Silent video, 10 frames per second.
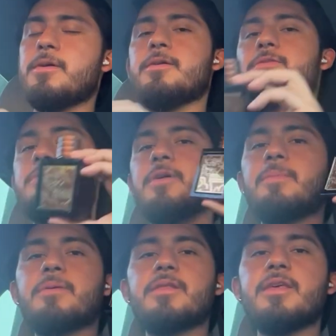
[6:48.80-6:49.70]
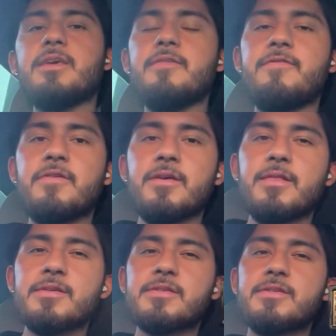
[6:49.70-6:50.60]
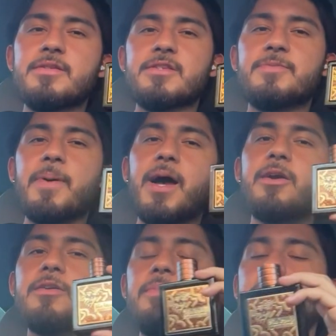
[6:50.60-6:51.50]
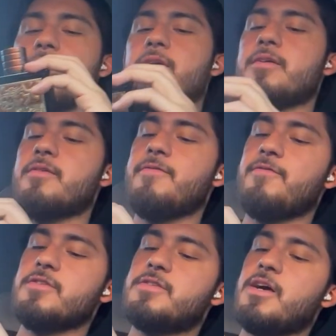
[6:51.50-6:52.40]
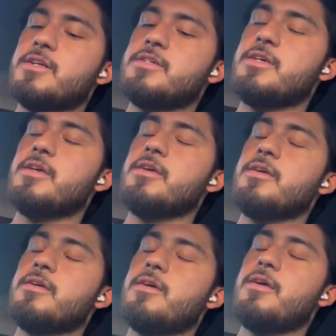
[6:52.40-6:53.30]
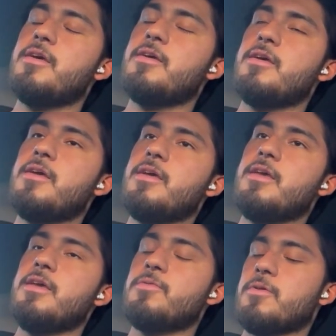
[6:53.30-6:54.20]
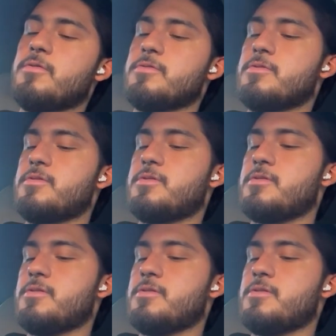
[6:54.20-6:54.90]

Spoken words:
So I believe this is inspired by Versace Versace